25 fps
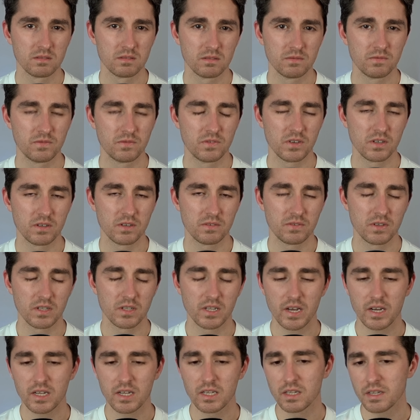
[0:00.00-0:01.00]
for
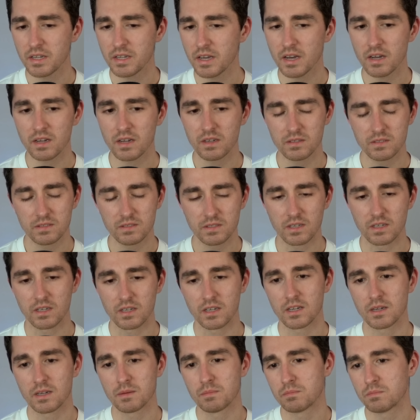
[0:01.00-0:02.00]
Leek Aleer.
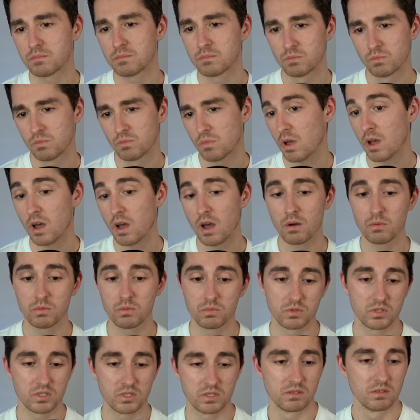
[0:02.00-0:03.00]
I
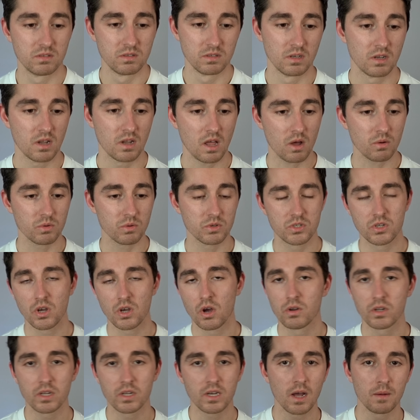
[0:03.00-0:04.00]
was
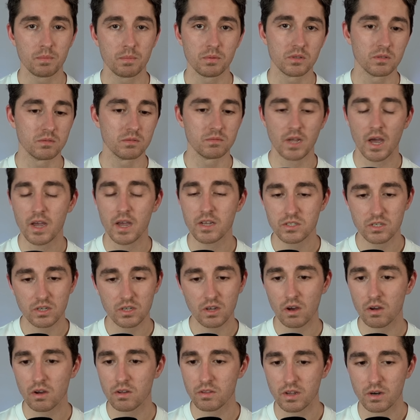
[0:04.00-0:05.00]
told a couple days
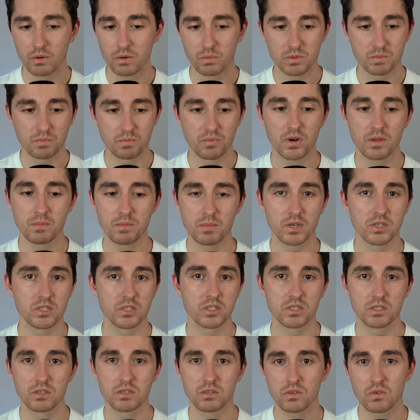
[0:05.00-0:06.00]
ago that
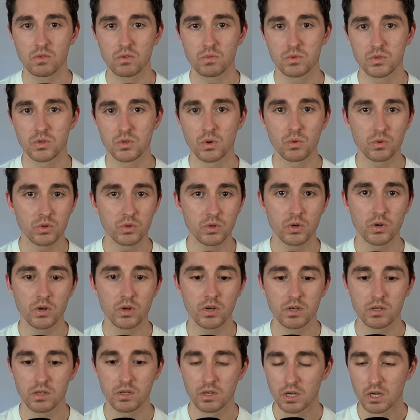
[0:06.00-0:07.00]
it was all
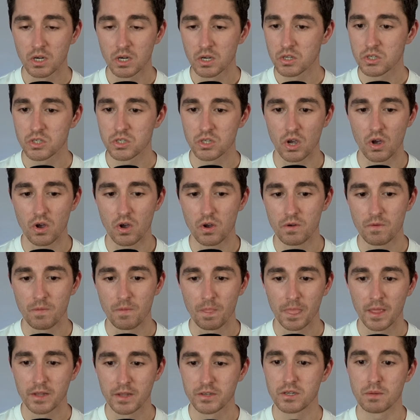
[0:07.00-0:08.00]
good. So
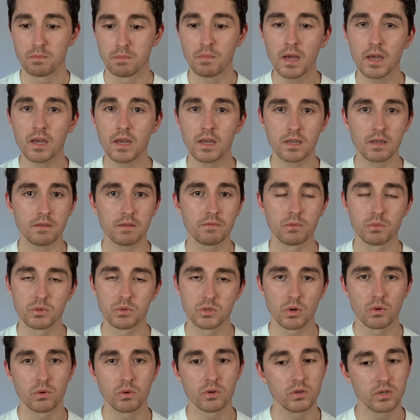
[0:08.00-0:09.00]
to me, if it was
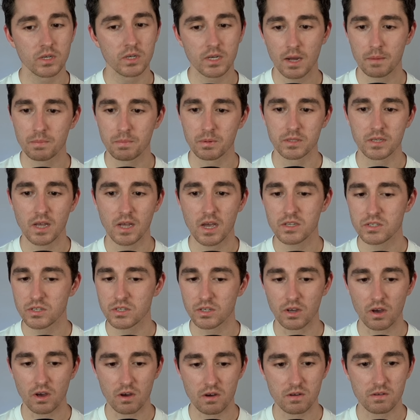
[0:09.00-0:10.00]
all good a couple days
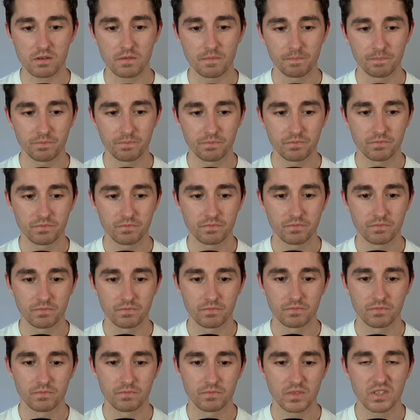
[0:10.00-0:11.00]
ago,
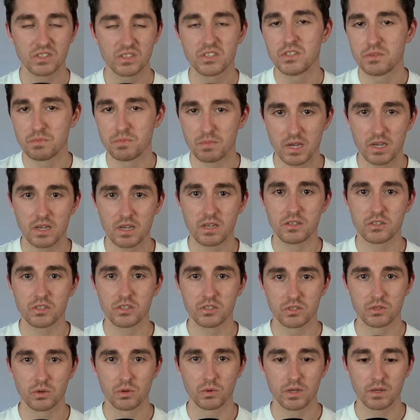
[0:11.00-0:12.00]
this is me
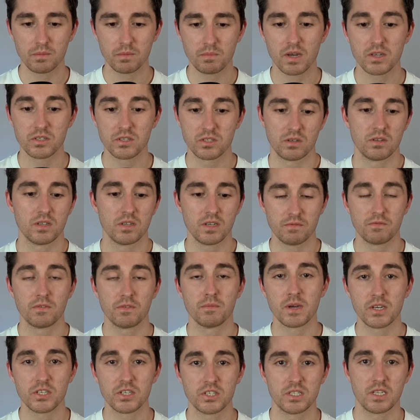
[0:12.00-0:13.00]
just talking based on the
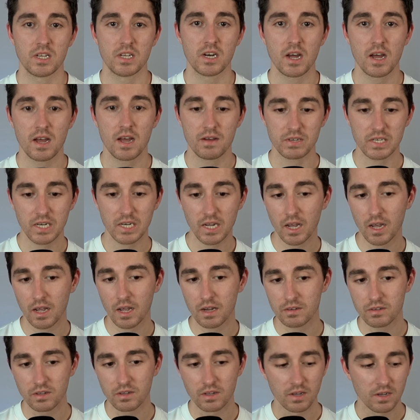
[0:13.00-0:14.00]
information that I have at hand,